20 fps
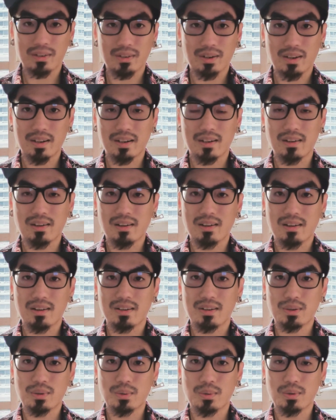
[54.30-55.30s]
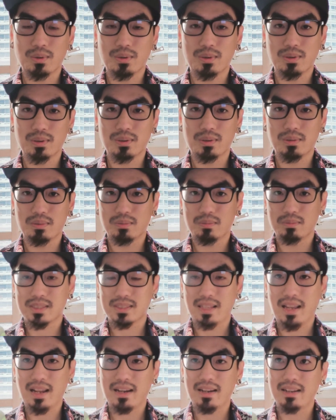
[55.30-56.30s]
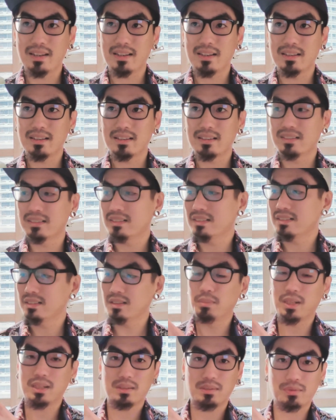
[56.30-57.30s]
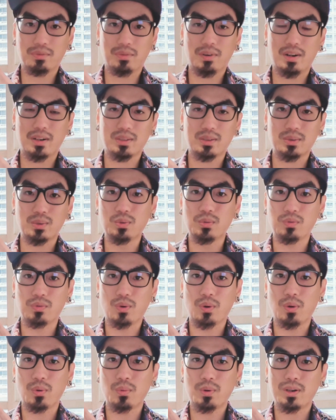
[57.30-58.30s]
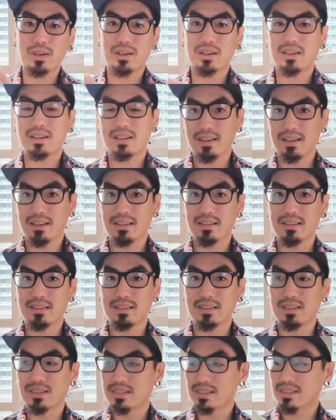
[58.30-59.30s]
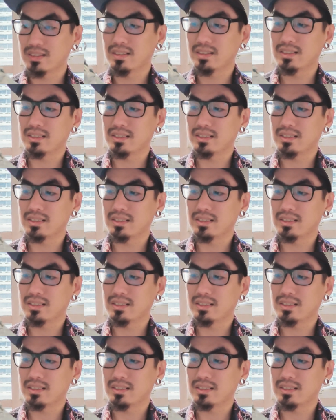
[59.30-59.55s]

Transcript: I tried it on, you were standing a bit far too forward, and there's